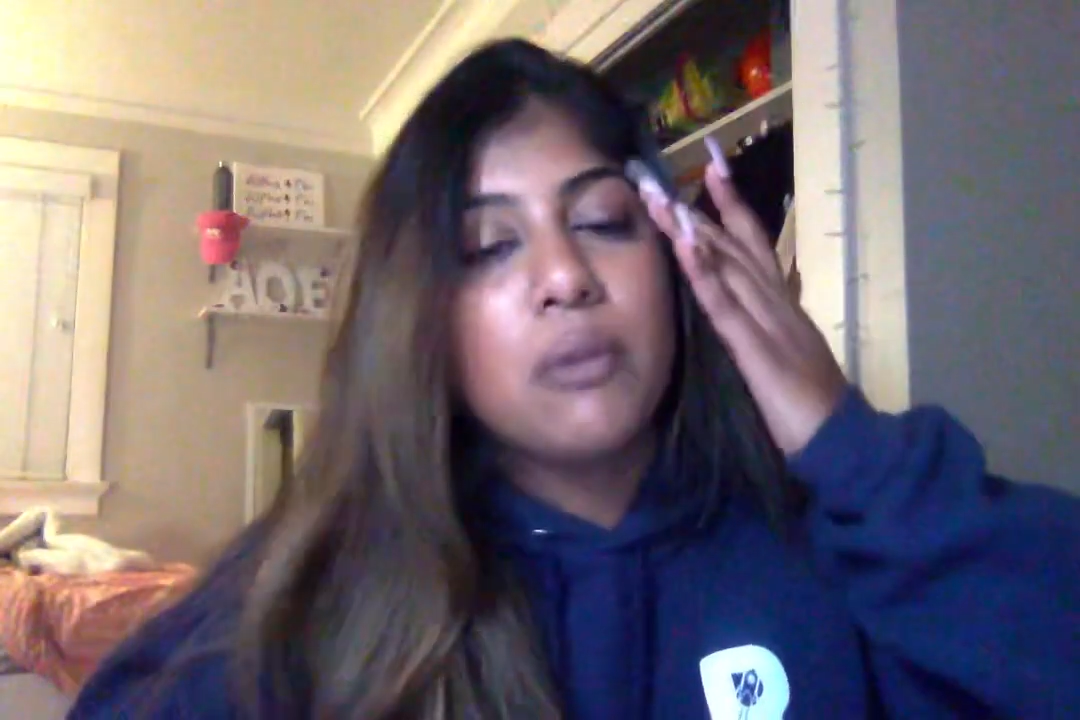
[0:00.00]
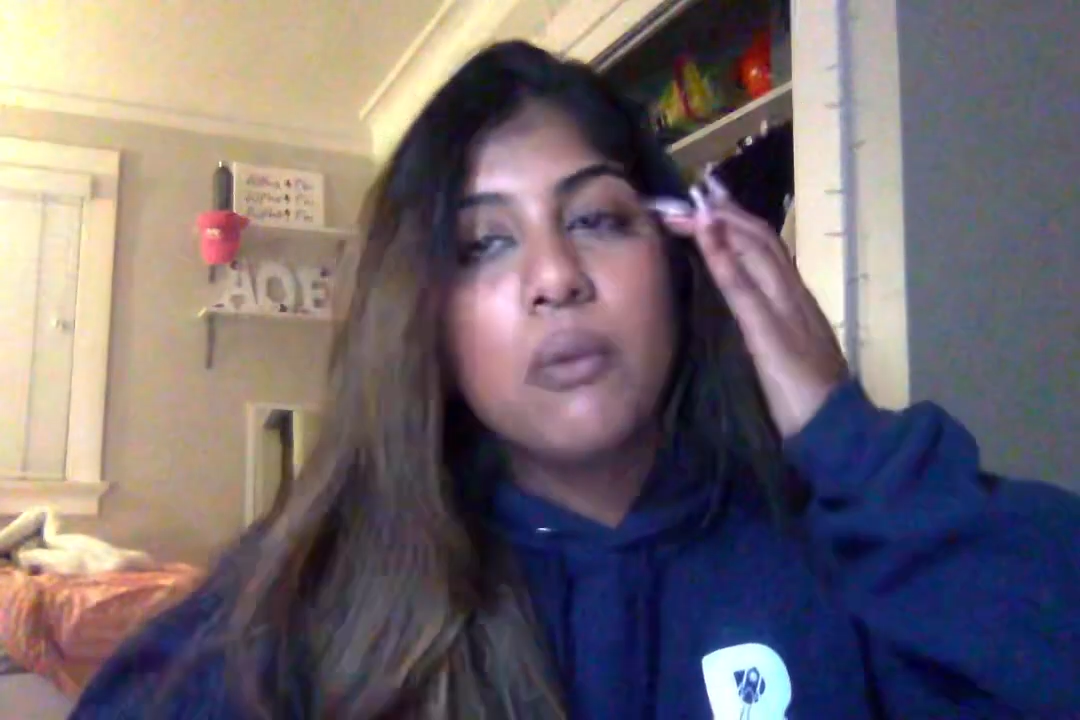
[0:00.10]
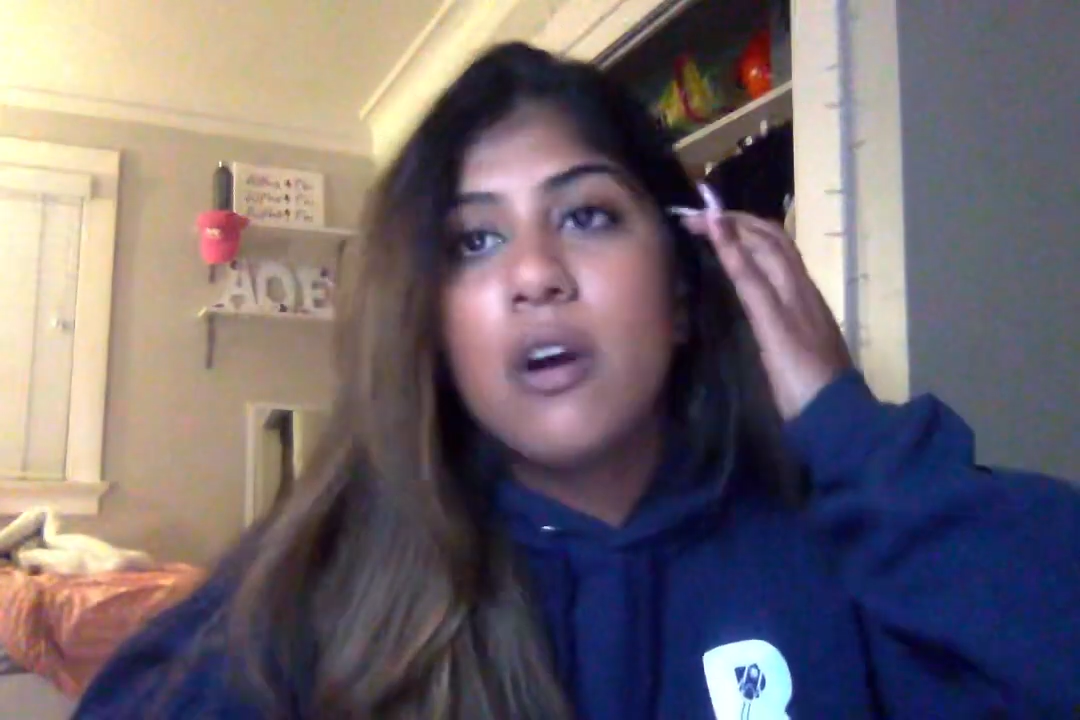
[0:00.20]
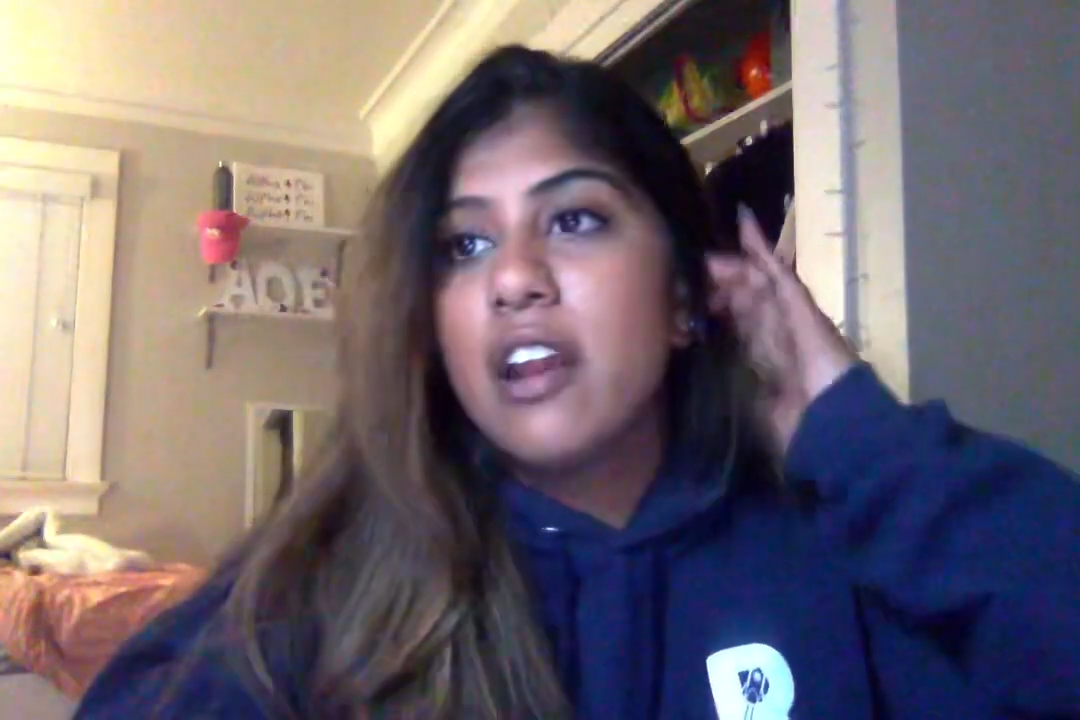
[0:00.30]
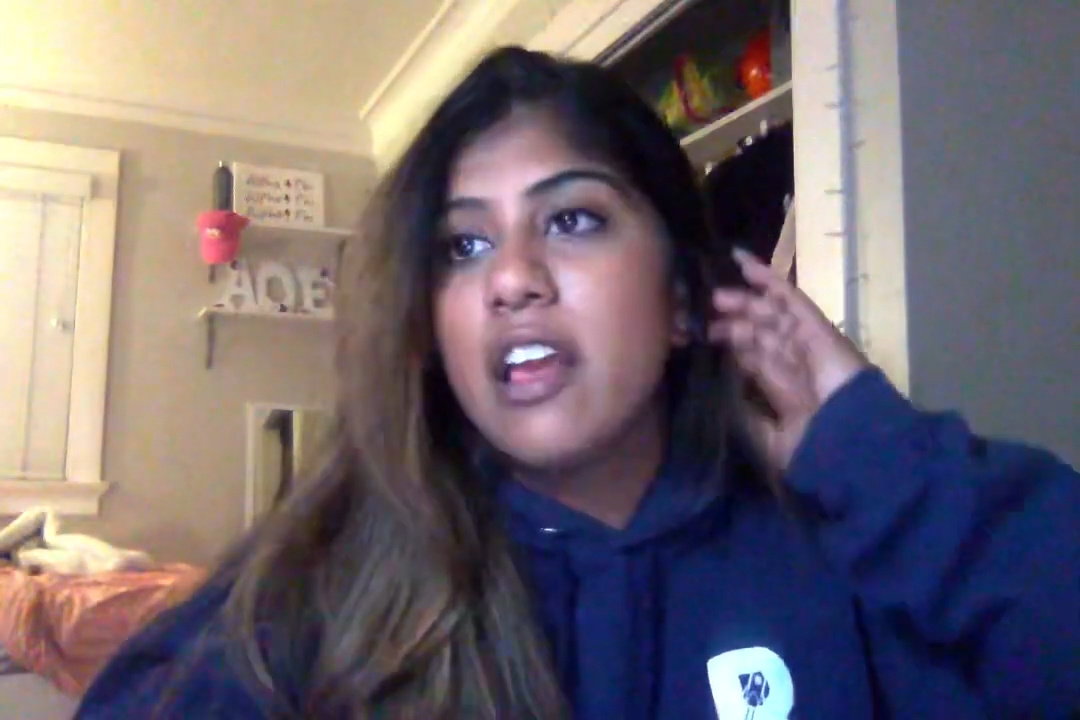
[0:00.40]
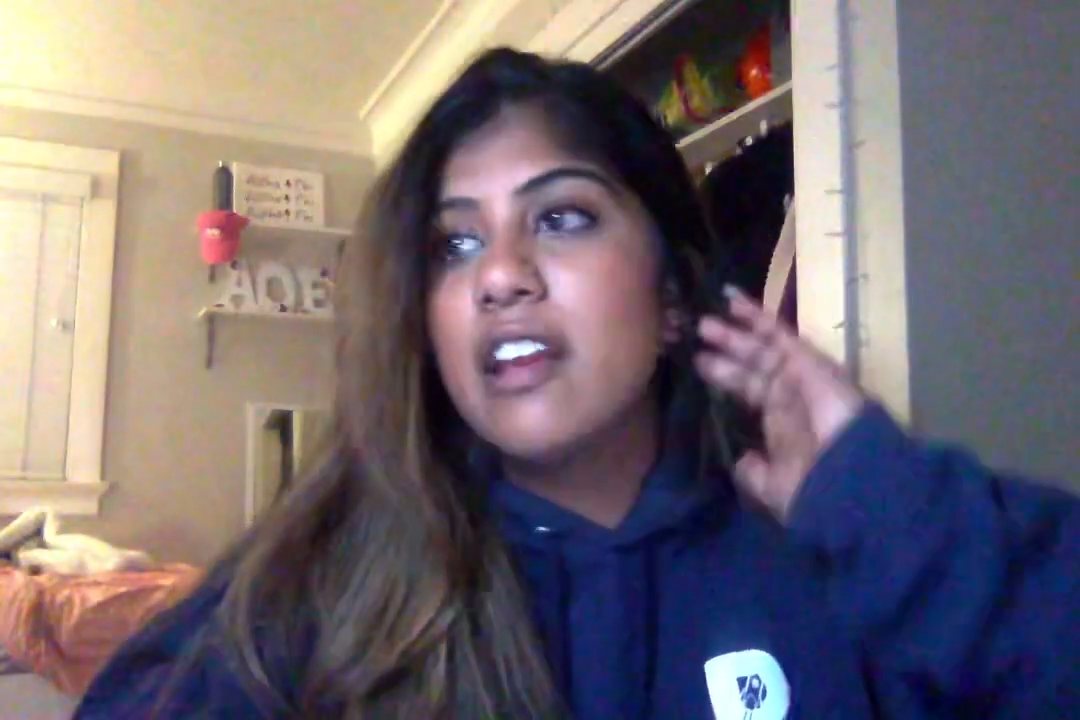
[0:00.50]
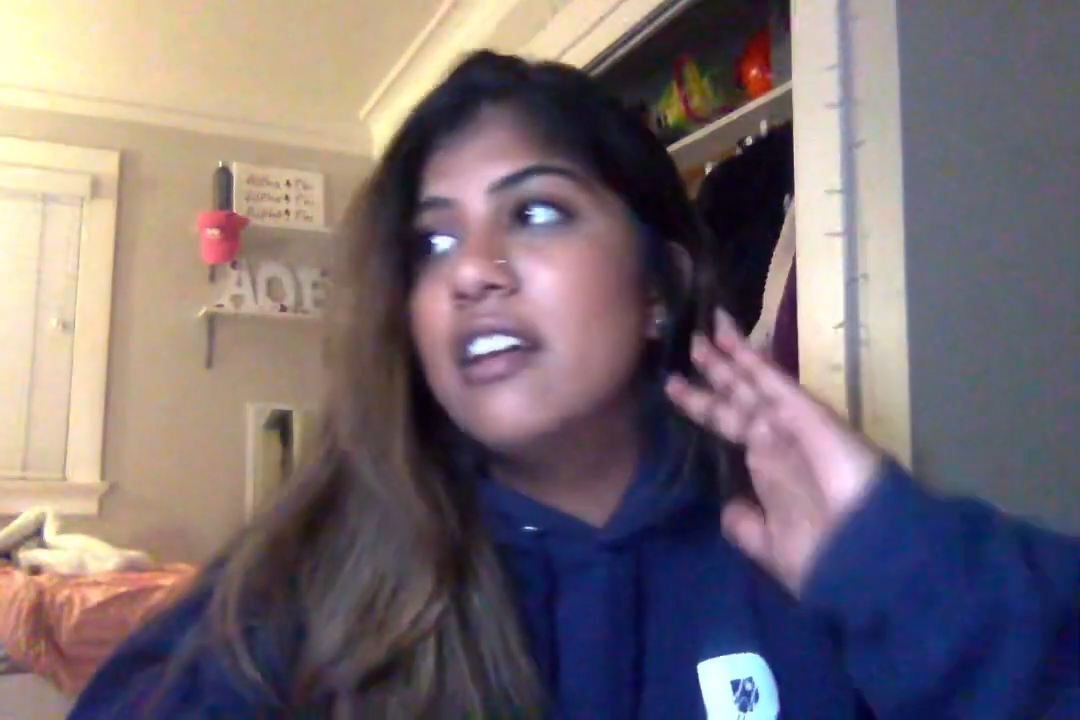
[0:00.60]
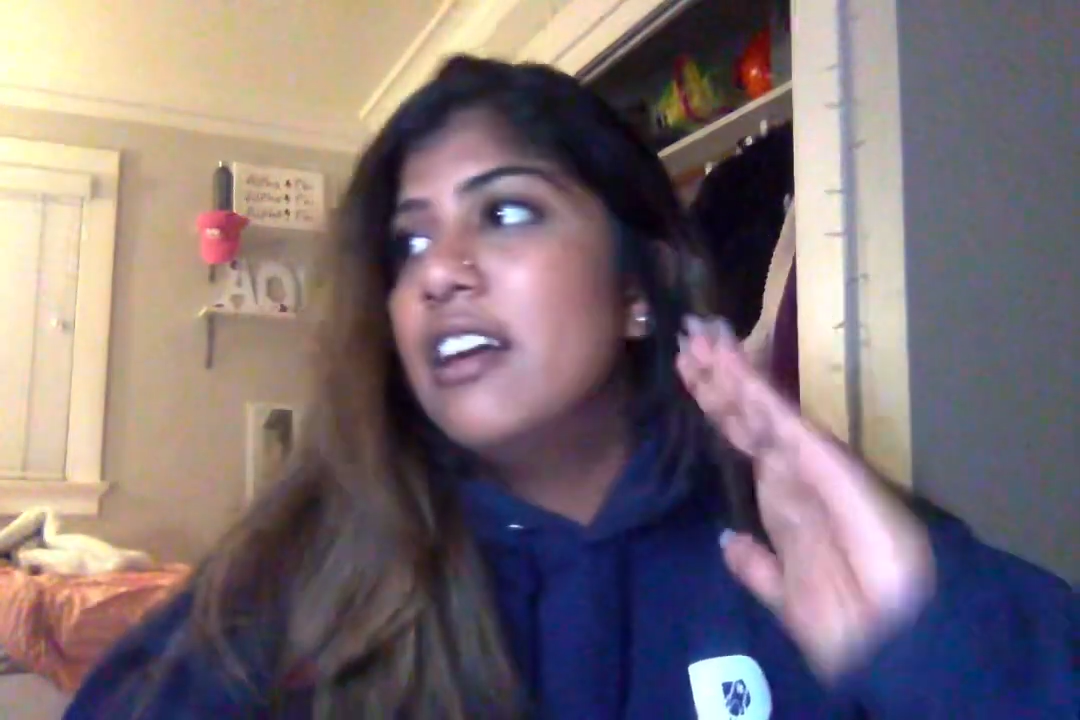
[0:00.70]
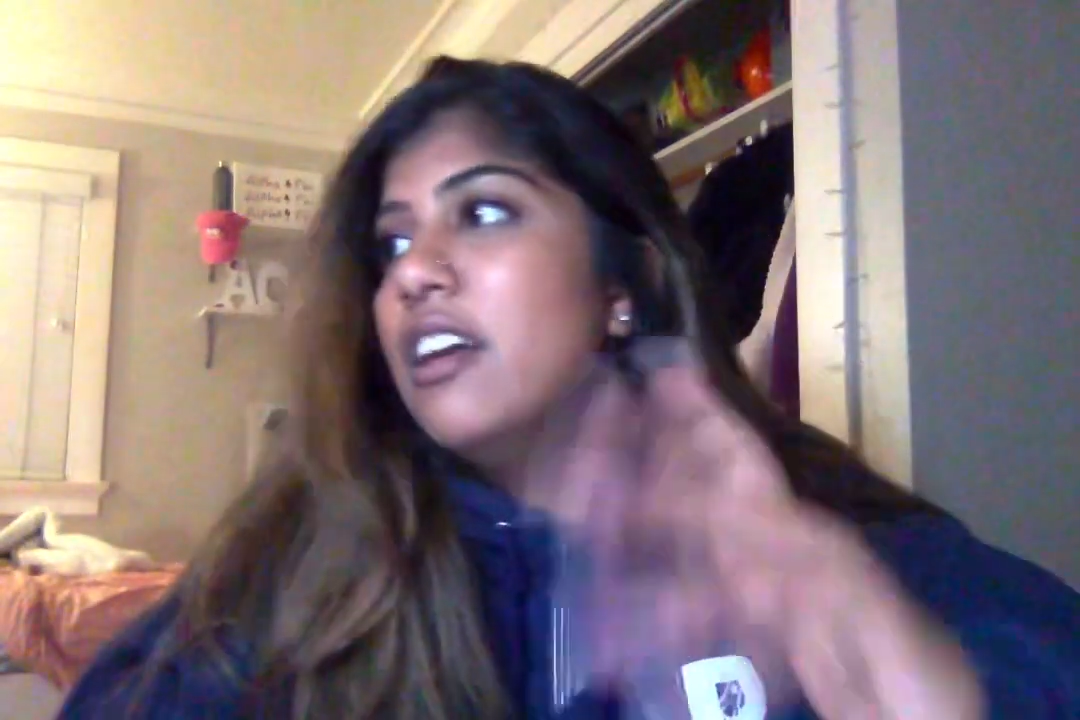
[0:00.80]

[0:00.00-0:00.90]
you want, and